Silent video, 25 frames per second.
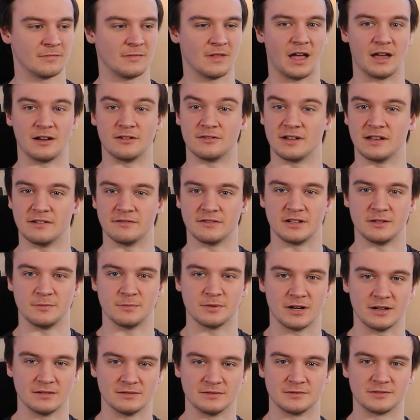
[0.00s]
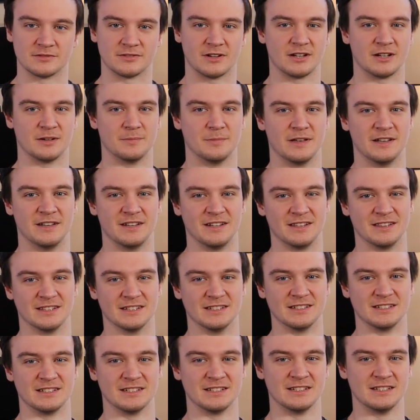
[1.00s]
I don't have any problems recommending
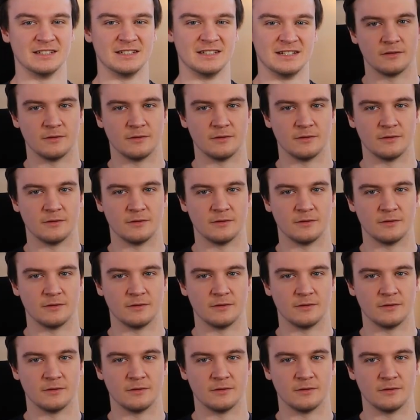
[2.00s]
this.